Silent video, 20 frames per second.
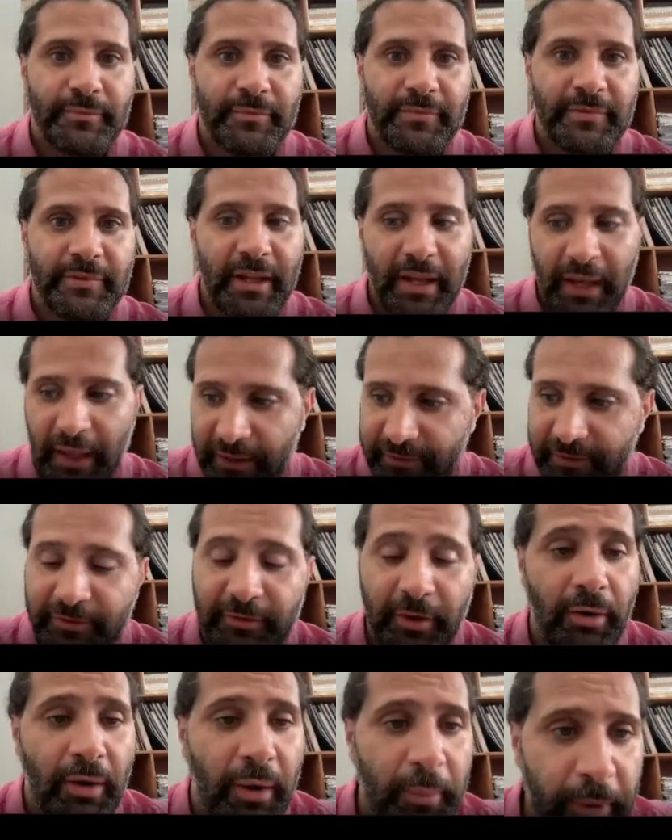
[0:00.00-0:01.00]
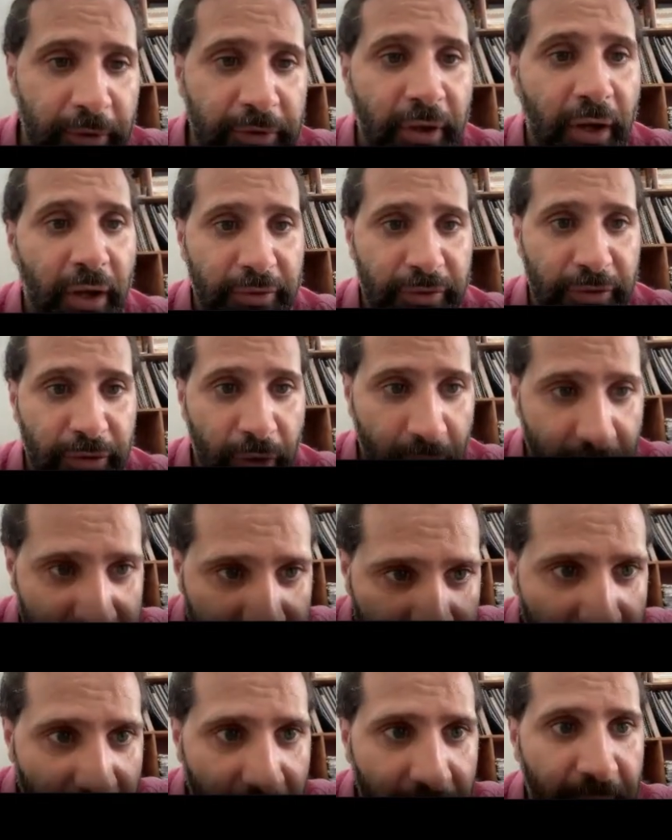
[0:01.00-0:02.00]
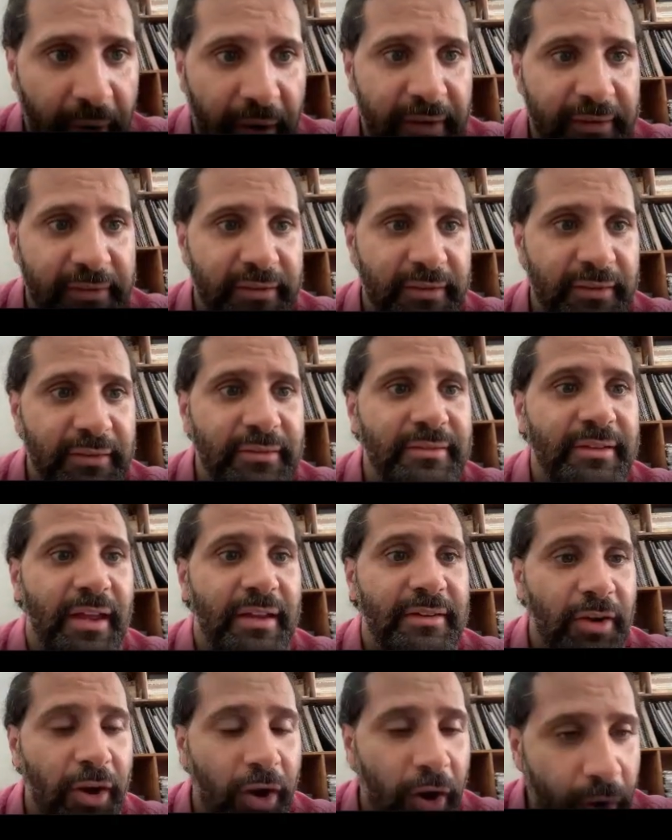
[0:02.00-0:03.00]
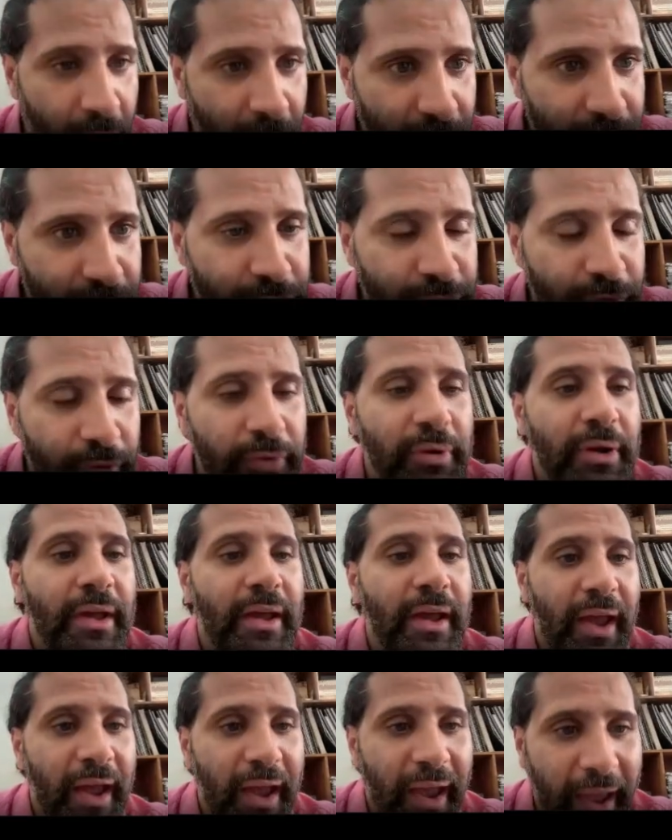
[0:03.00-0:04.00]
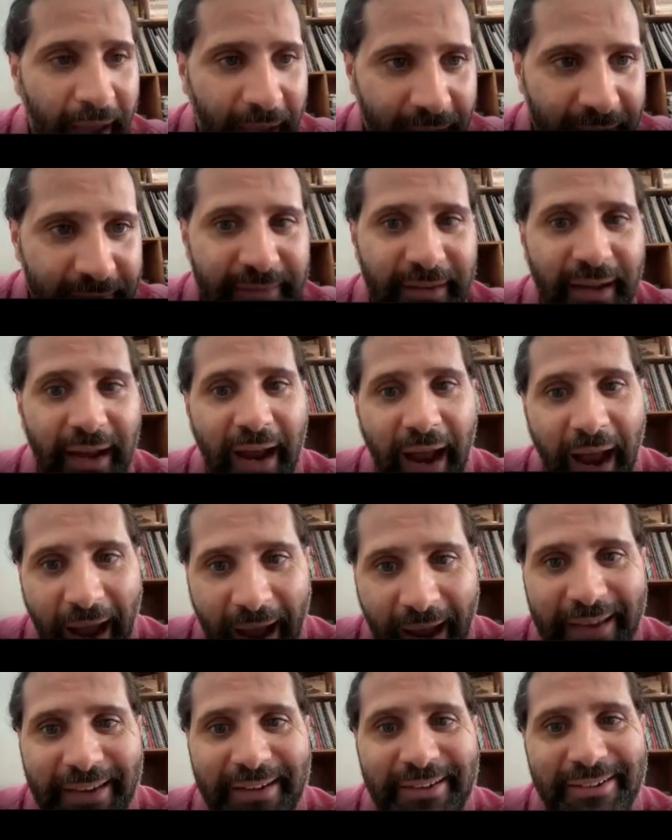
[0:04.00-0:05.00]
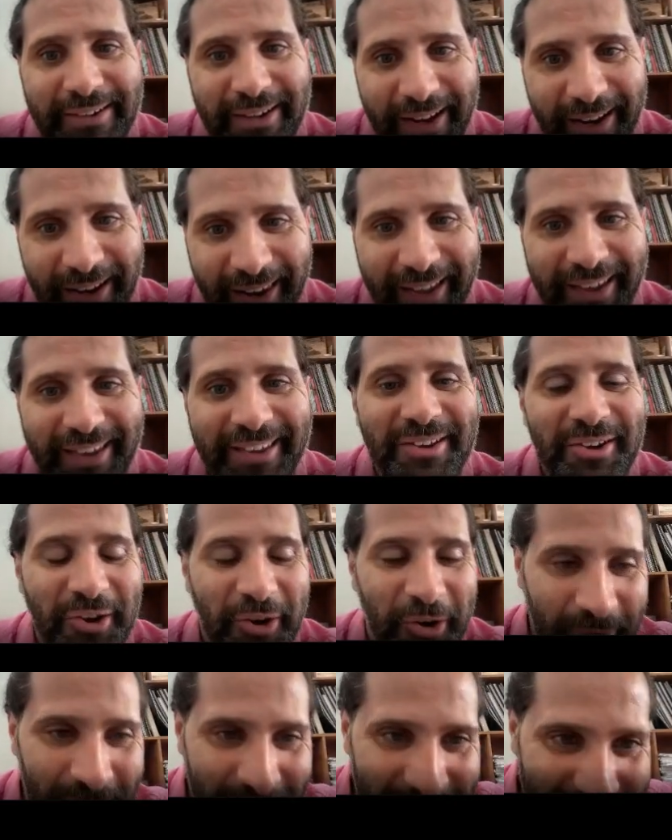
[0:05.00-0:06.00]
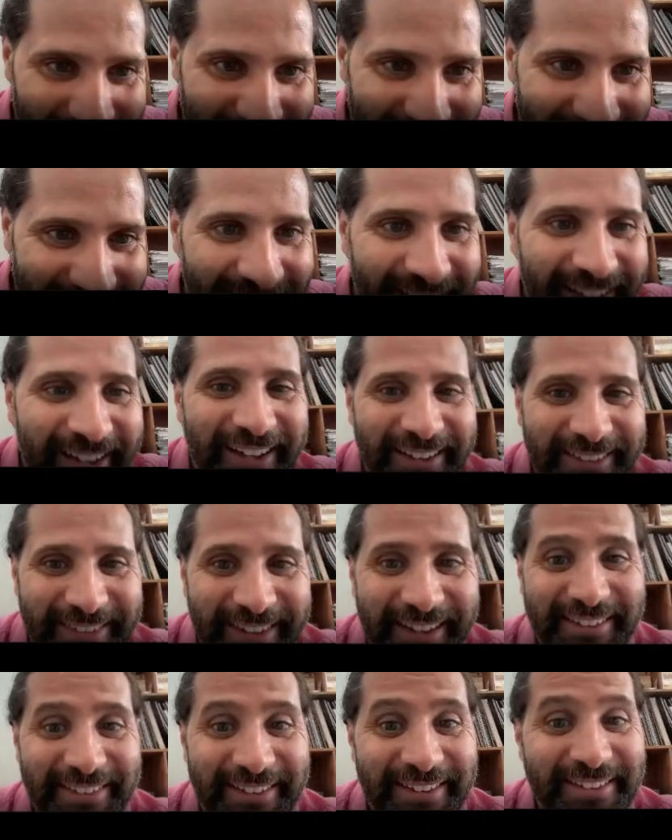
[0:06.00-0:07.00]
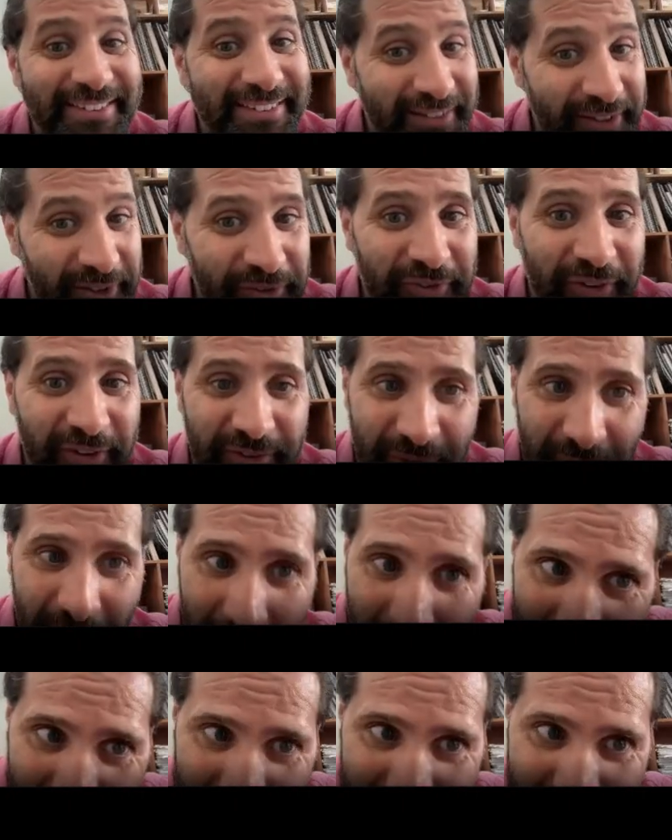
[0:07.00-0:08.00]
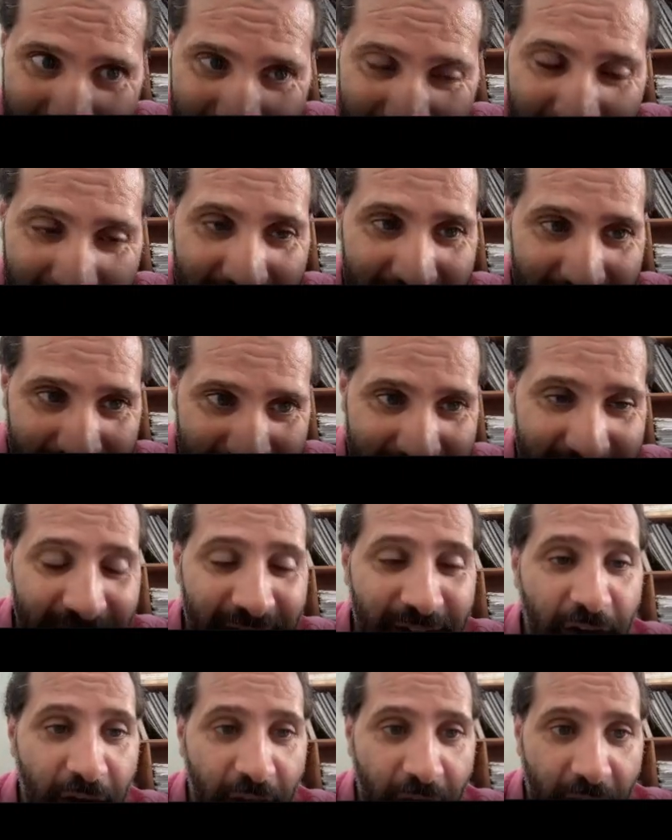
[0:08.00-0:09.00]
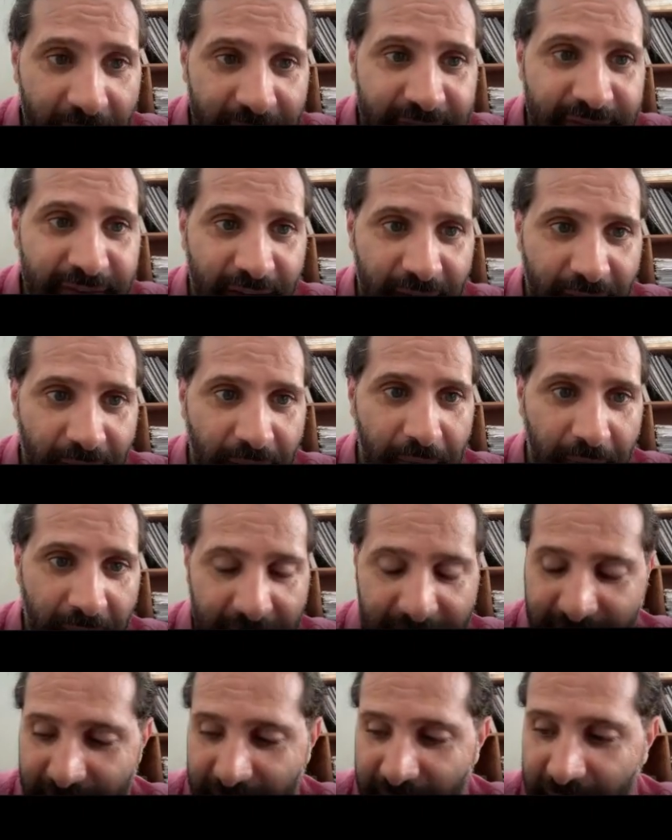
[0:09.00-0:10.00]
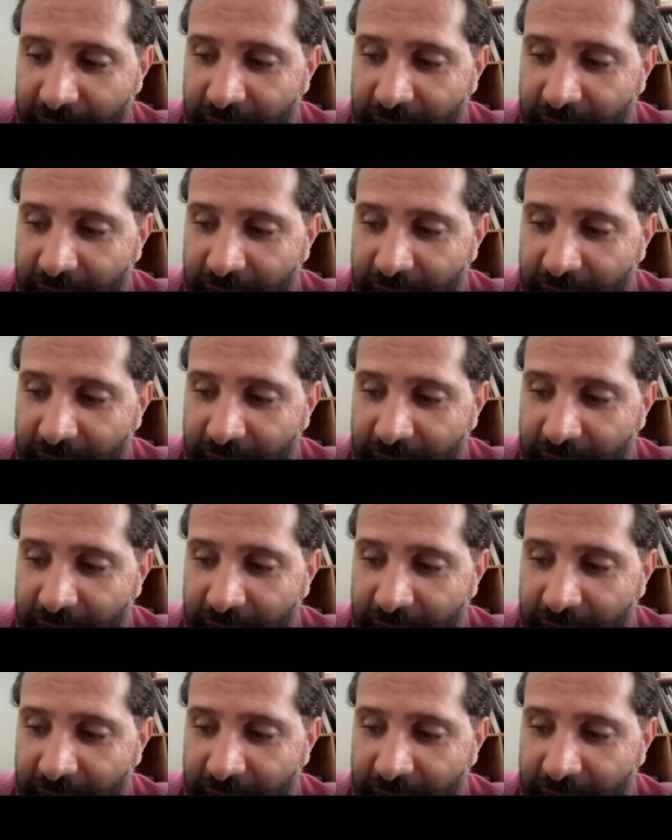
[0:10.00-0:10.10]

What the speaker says: let's talk about another horizon that also has a higher clay content than the surface horizon. Is the Glossec horizon.